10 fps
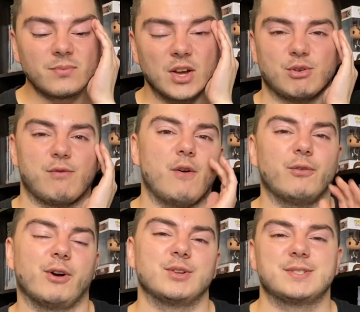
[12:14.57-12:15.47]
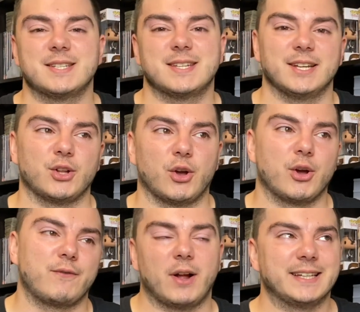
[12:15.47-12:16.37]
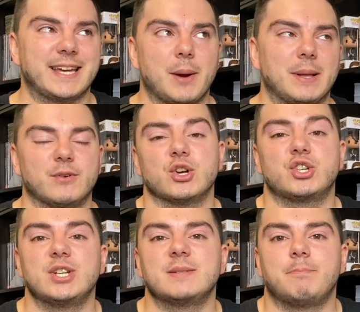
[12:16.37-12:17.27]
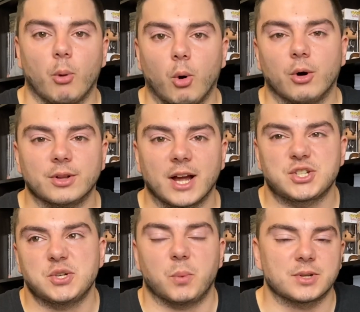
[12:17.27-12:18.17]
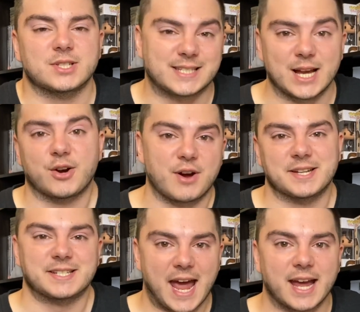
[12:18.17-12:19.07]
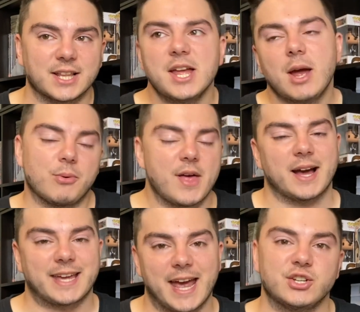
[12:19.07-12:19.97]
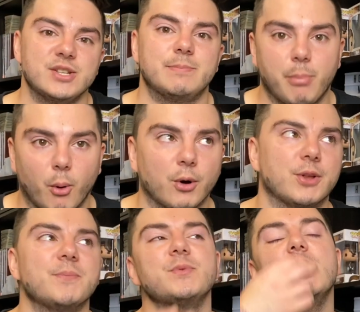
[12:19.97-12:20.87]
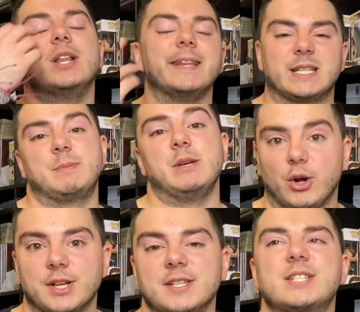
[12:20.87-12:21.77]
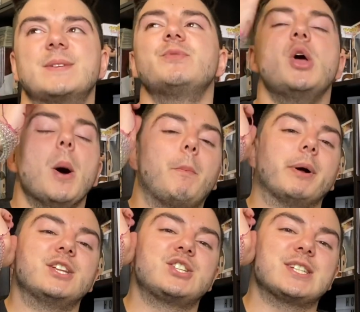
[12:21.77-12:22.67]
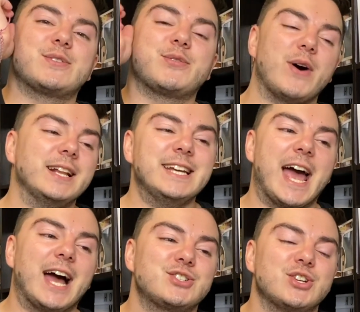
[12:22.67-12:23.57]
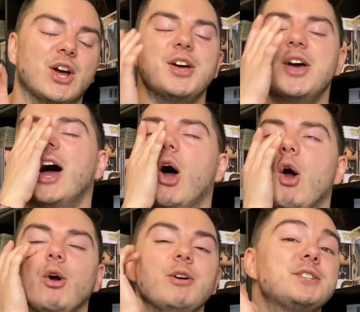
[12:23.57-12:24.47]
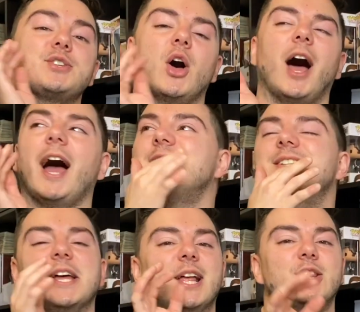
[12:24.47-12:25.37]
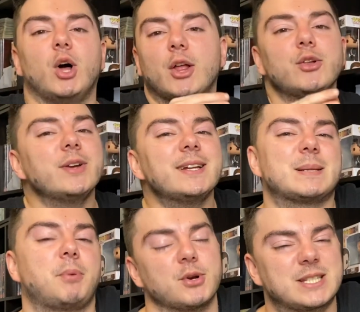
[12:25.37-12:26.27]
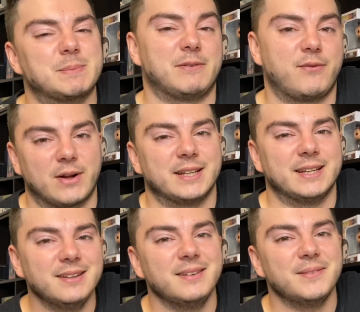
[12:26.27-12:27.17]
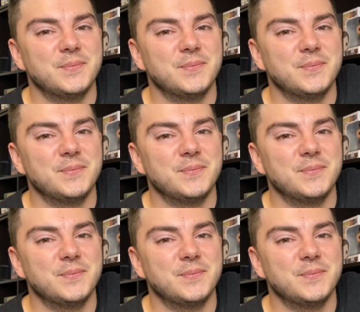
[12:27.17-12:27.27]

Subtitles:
is revolving around her sister, you know, finding Kate, whatever, because she's bored and she wants to terrorize Kate. And without Kate, she's bored. Let's be honest. But it's just funny how she... Her and... I don't think it's supposed to be funny.